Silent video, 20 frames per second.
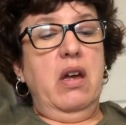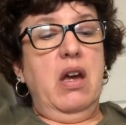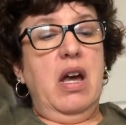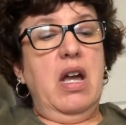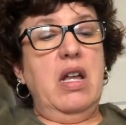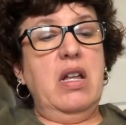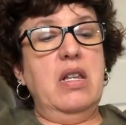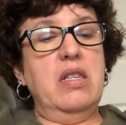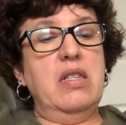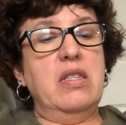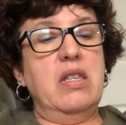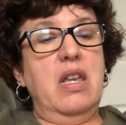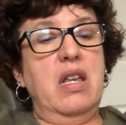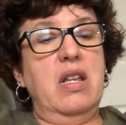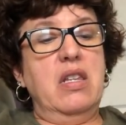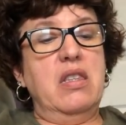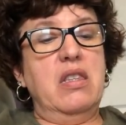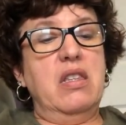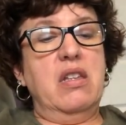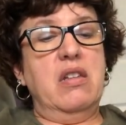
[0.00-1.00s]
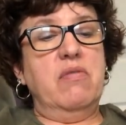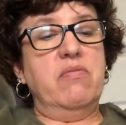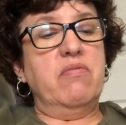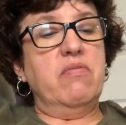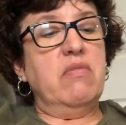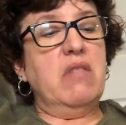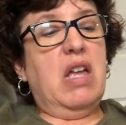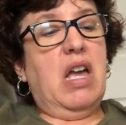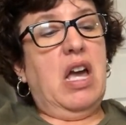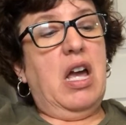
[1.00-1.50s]
I didn't say anything.
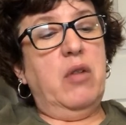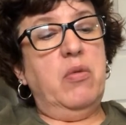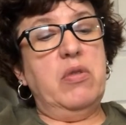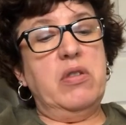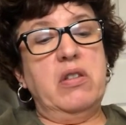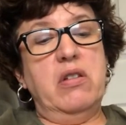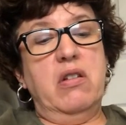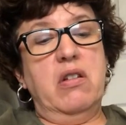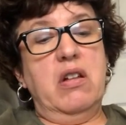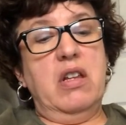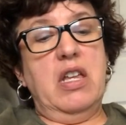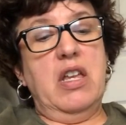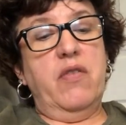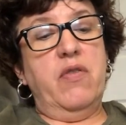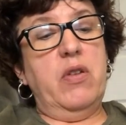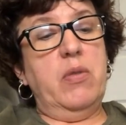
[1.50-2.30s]
I wasn't going to give